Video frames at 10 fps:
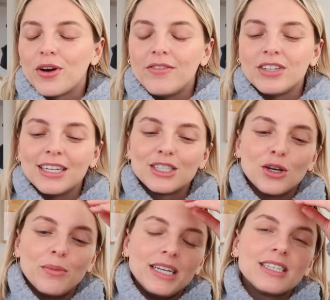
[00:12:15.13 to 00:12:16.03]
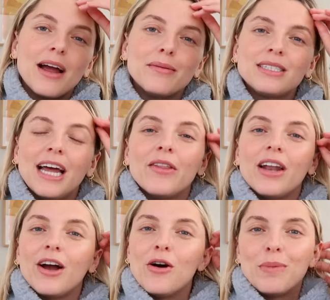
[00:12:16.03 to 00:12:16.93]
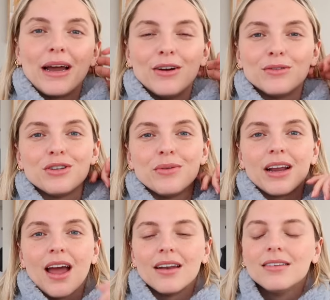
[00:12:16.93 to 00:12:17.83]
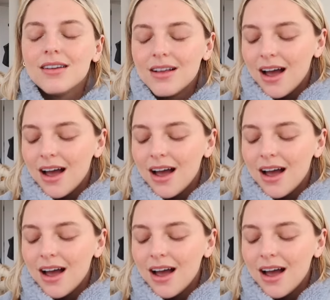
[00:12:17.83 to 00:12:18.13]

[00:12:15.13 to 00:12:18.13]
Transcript: I've done it so many times now that I hope I don't do it again.